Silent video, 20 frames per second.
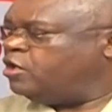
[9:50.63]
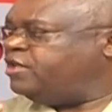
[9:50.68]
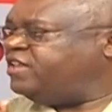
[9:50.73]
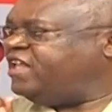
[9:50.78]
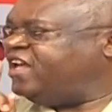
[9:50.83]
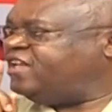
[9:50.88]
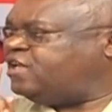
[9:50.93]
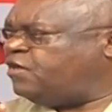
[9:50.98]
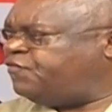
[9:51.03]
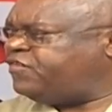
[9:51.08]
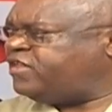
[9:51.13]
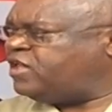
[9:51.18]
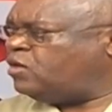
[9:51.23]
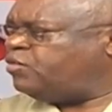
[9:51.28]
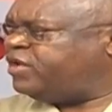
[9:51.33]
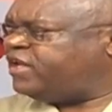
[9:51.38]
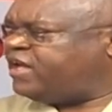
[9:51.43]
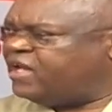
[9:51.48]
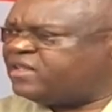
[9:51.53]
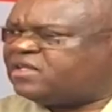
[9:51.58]
they definitely
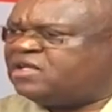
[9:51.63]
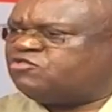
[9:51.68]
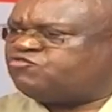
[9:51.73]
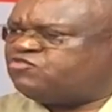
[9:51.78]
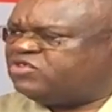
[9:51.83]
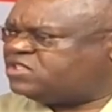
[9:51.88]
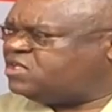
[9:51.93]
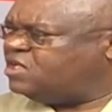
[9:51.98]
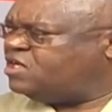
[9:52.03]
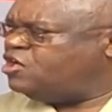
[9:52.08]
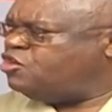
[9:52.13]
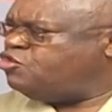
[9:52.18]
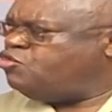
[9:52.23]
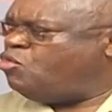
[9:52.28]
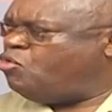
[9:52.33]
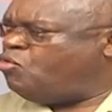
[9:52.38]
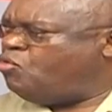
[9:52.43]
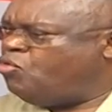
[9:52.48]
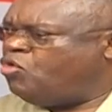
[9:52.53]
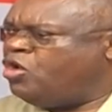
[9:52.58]
will get interested in
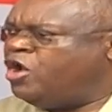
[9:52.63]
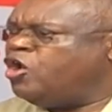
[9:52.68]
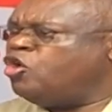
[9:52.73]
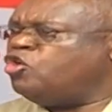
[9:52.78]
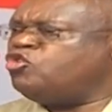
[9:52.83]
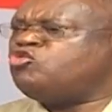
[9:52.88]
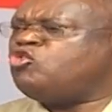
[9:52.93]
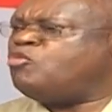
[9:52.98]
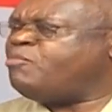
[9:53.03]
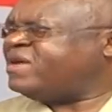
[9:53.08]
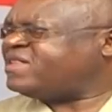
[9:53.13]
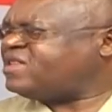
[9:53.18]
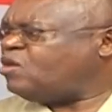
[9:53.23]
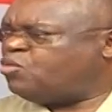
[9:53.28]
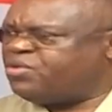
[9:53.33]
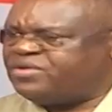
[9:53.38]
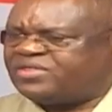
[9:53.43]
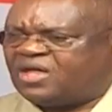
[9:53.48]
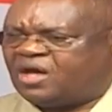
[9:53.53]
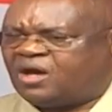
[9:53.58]
you, no matter
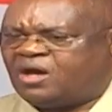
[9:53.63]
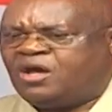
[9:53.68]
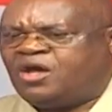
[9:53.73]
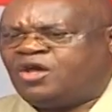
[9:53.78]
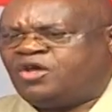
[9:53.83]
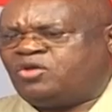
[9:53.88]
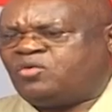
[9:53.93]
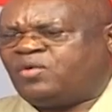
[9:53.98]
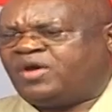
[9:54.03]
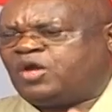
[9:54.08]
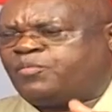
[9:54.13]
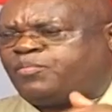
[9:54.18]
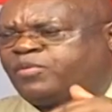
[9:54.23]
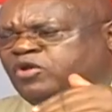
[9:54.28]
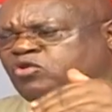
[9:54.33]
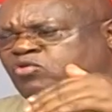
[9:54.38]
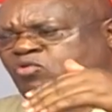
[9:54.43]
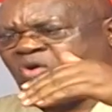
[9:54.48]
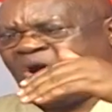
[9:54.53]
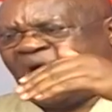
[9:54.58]
whether you are a
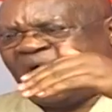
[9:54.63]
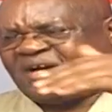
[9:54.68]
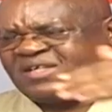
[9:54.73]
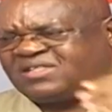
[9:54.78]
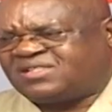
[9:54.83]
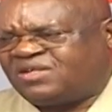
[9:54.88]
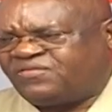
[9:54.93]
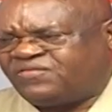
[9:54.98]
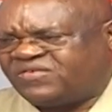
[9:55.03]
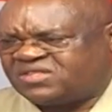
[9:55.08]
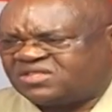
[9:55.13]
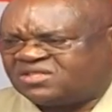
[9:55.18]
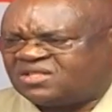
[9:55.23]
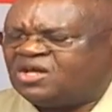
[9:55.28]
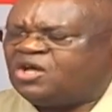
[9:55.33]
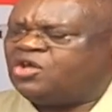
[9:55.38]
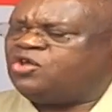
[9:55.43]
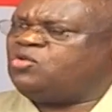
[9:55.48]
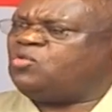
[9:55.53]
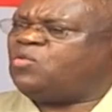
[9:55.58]
political activist,
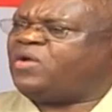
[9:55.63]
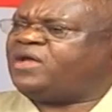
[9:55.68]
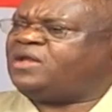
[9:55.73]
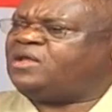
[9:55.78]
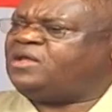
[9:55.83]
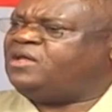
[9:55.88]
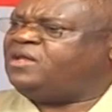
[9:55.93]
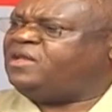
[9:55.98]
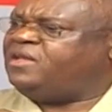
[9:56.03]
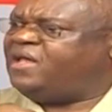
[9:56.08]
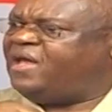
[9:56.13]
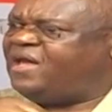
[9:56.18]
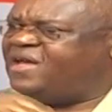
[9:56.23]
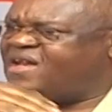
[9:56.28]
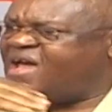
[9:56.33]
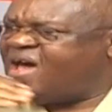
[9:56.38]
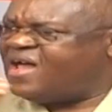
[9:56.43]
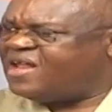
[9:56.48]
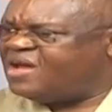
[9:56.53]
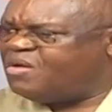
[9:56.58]
you are in the
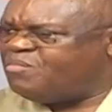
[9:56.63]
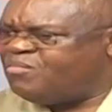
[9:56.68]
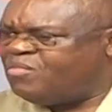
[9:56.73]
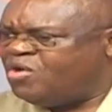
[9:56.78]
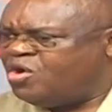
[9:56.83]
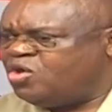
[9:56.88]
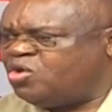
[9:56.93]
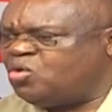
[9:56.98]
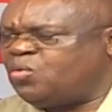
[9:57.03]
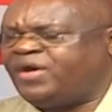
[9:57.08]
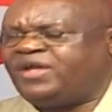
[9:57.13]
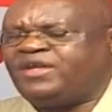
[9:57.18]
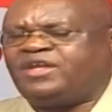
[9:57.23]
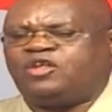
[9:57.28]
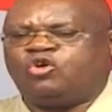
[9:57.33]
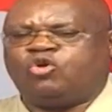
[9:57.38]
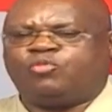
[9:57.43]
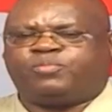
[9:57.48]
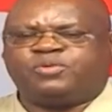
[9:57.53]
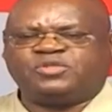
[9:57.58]
NRM, you are in
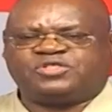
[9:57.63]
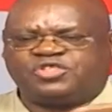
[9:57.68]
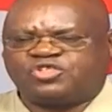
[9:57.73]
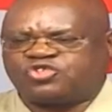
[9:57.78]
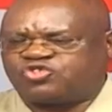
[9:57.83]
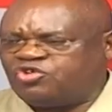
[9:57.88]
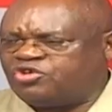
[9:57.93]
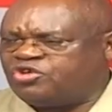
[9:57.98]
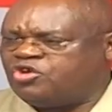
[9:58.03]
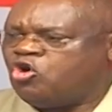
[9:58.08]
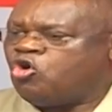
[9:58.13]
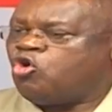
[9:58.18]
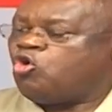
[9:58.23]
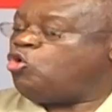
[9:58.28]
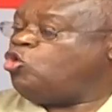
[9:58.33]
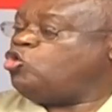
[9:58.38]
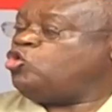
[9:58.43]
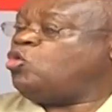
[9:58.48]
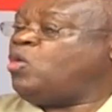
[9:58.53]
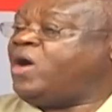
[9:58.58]
the opposition,
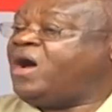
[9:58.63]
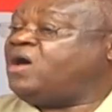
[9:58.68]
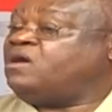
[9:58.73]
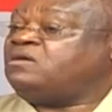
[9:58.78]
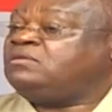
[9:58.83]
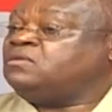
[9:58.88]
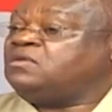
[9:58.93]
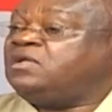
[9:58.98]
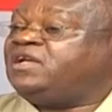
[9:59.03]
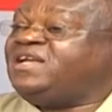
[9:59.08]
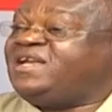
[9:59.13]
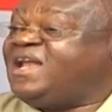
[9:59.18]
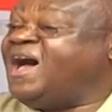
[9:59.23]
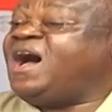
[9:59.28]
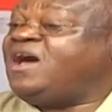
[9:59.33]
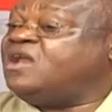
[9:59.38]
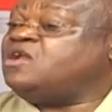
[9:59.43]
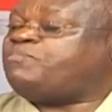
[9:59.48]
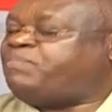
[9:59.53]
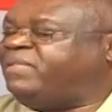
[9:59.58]
or you are
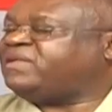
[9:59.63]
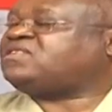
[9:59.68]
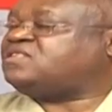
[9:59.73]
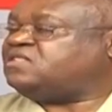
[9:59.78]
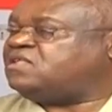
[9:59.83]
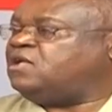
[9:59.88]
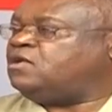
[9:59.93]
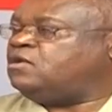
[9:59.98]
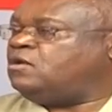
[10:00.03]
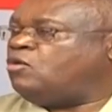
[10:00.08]
non-partisan